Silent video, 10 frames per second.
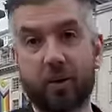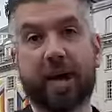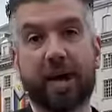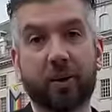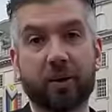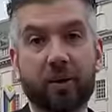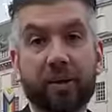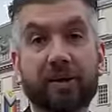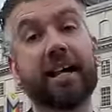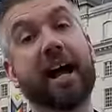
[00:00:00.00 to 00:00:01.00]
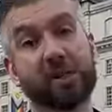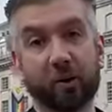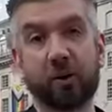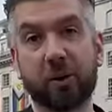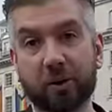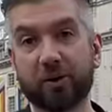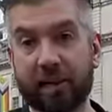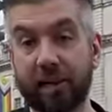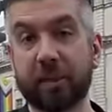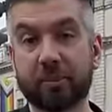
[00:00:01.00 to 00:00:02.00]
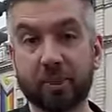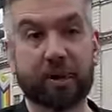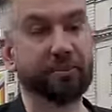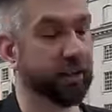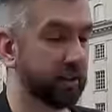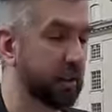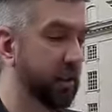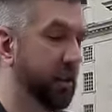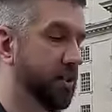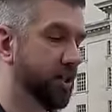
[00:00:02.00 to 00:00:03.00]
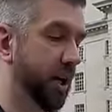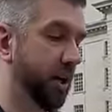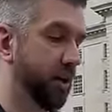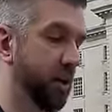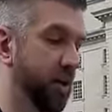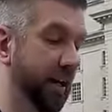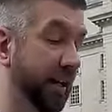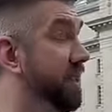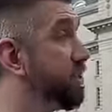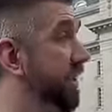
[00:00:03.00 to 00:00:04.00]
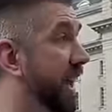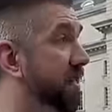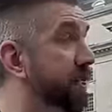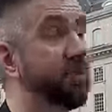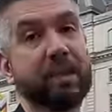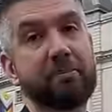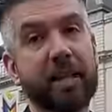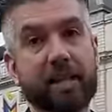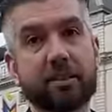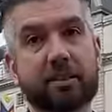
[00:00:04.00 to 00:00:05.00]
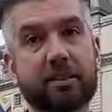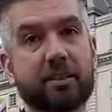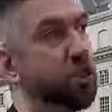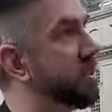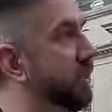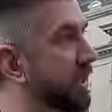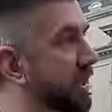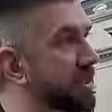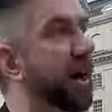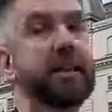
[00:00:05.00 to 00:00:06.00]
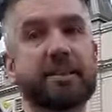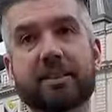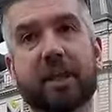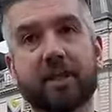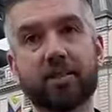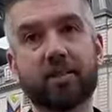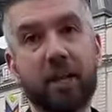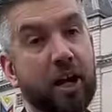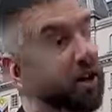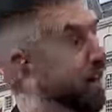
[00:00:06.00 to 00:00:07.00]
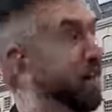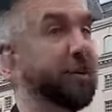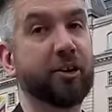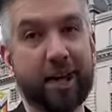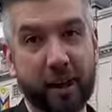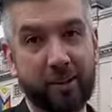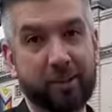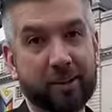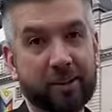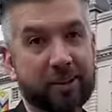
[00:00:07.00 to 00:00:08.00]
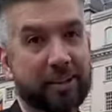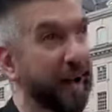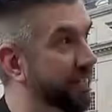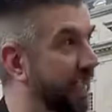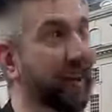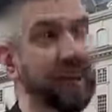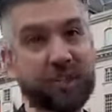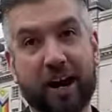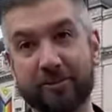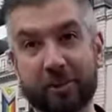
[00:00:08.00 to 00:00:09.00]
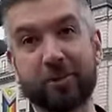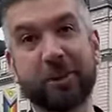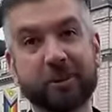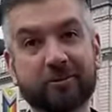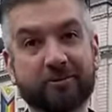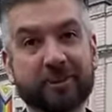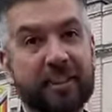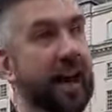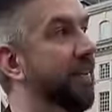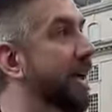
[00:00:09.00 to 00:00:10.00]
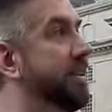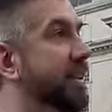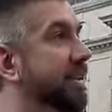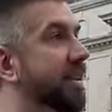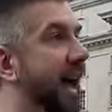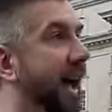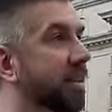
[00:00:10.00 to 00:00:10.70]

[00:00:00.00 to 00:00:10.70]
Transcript: down the actual on incoming traffic. So they literally had three minutes to do the entire stump, clear it up, and then let traffic through. Wow. And they did that